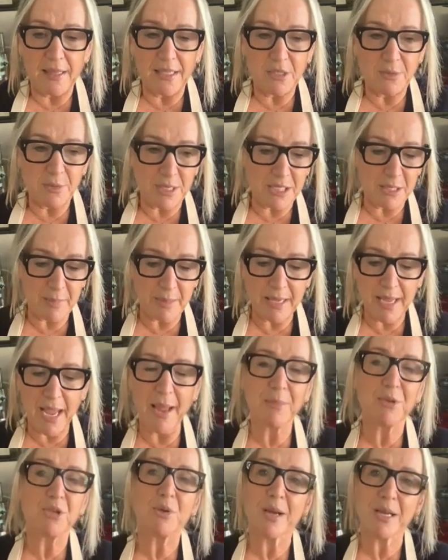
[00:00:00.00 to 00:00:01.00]
this recipe
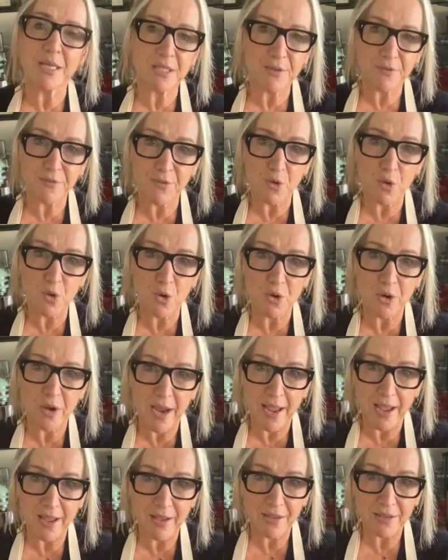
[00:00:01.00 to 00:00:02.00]
came to us
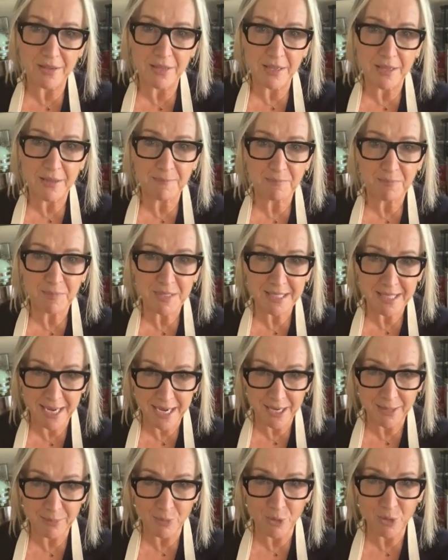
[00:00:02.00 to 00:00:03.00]
for our
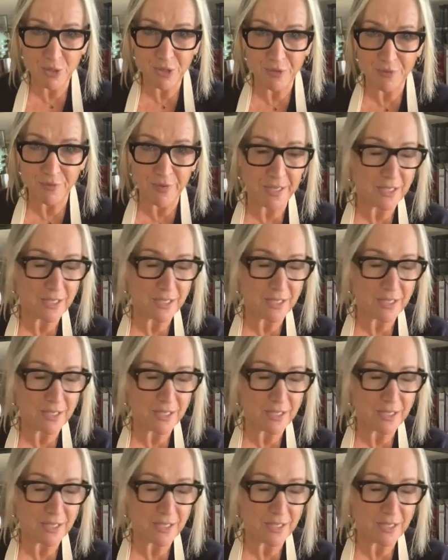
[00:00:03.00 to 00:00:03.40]
second book, The